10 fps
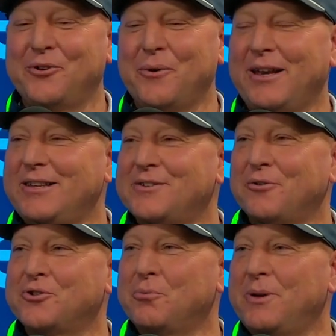any
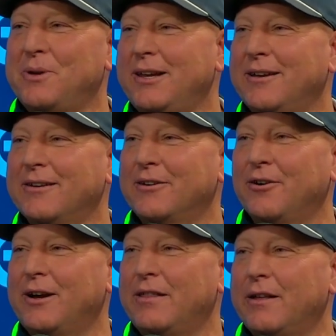social media or
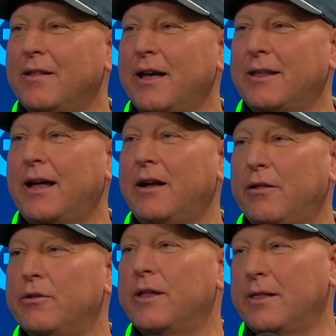anything like that
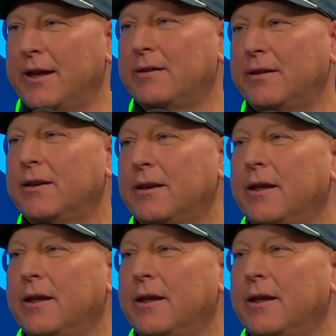other than LinkedIn.